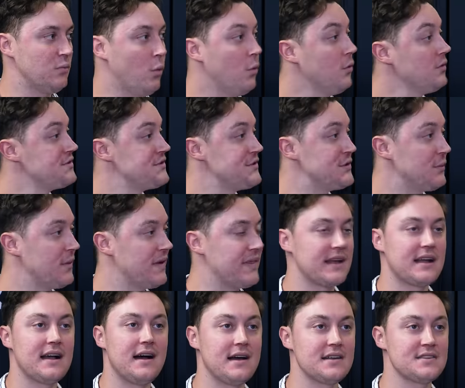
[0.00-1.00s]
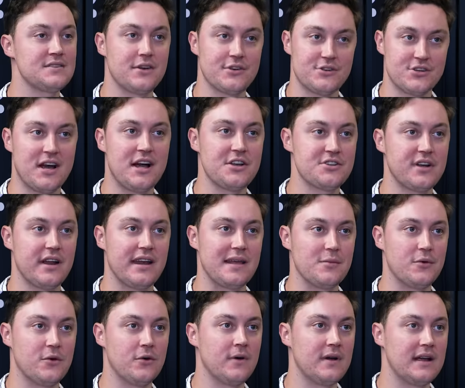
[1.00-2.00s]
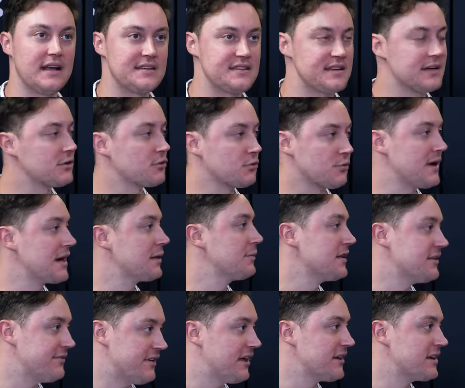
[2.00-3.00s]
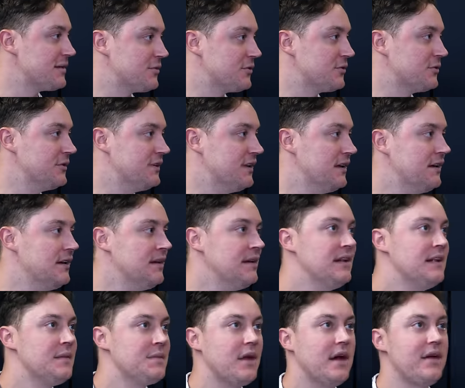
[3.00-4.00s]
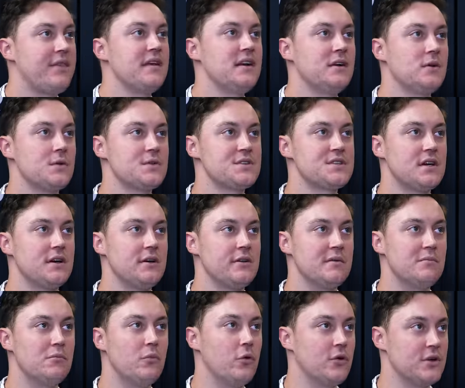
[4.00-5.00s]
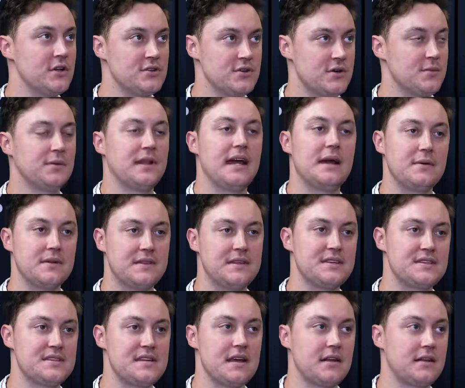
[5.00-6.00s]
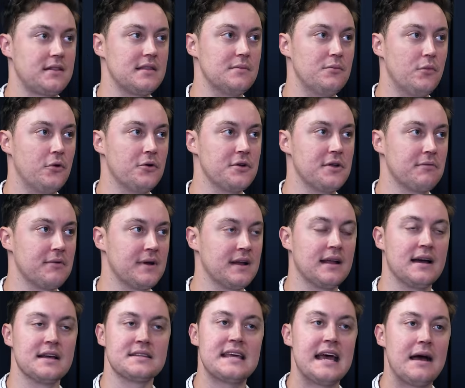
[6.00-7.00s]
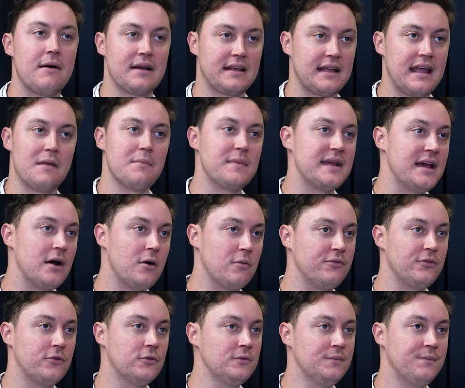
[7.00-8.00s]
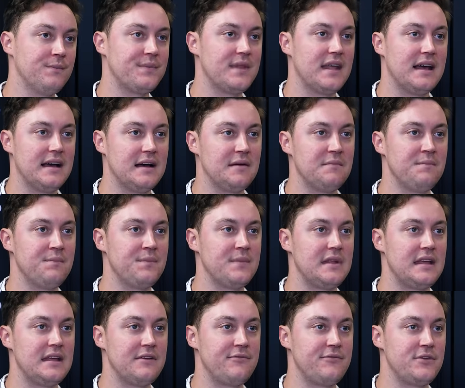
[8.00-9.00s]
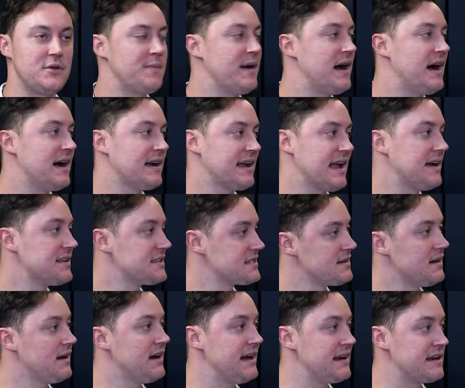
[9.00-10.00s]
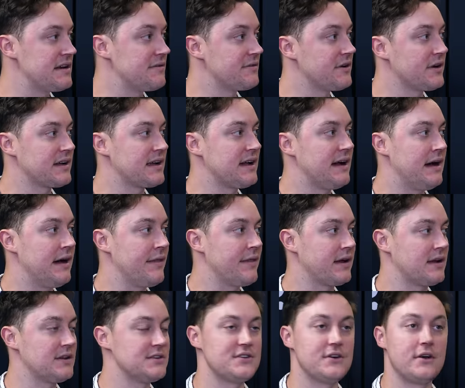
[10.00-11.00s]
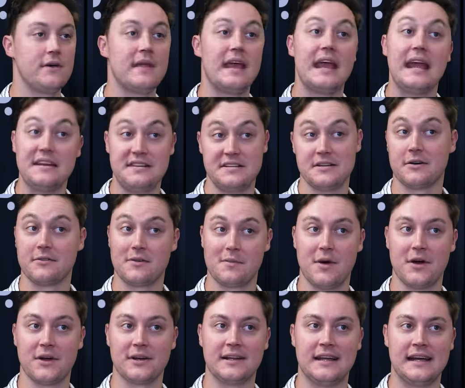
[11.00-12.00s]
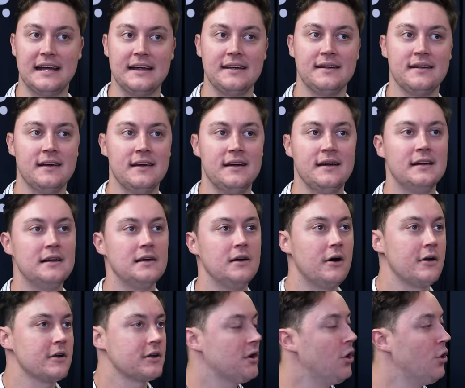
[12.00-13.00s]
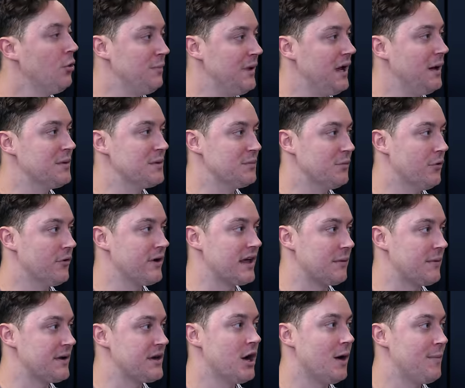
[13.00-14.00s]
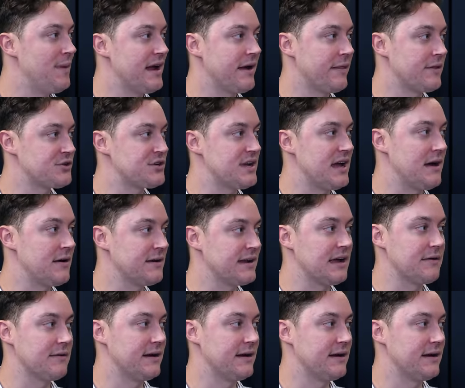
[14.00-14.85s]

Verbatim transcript: warns you when the car's not charging anymore is incredibly valuable. I think also the more you do play with this tech, the more you realise how it can be helpful. Um, if you park outside and you've got a car that can turn the heating on remotely, on a cold Melbourne morning when you hop out of the shower and get